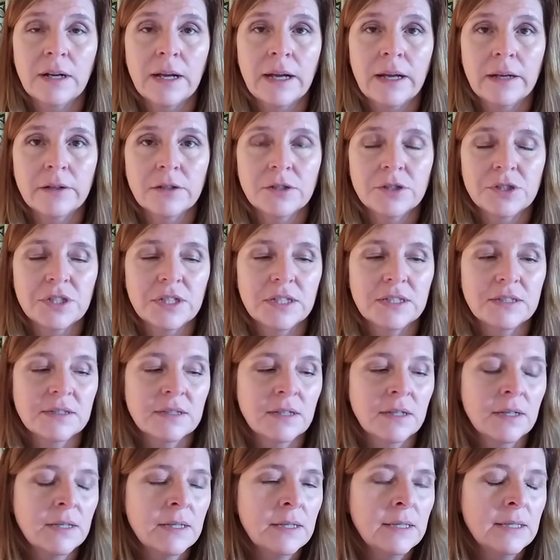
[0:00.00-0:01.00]
energies.
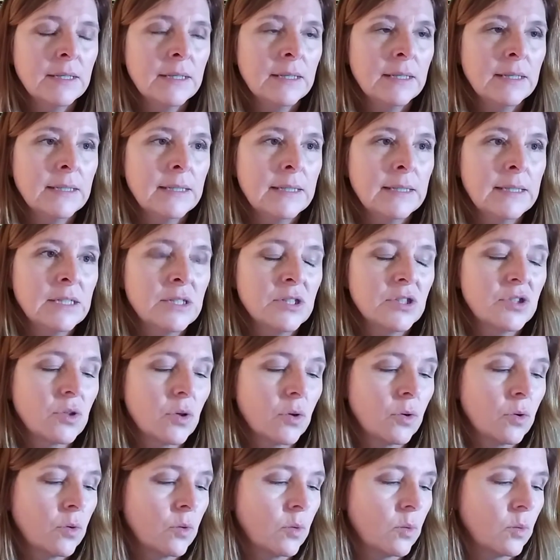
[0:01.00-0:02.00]

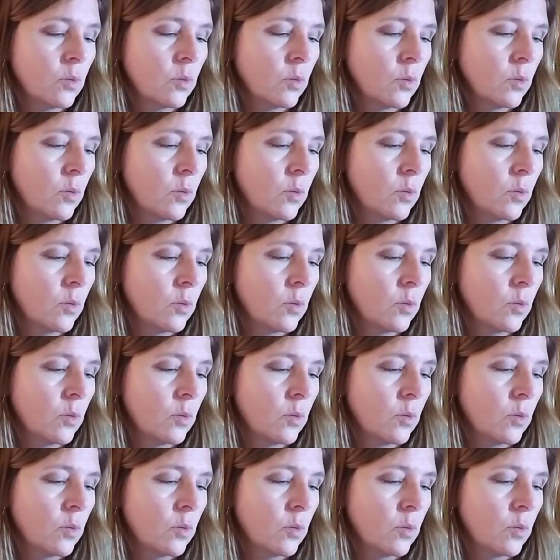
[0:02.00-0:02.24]
So,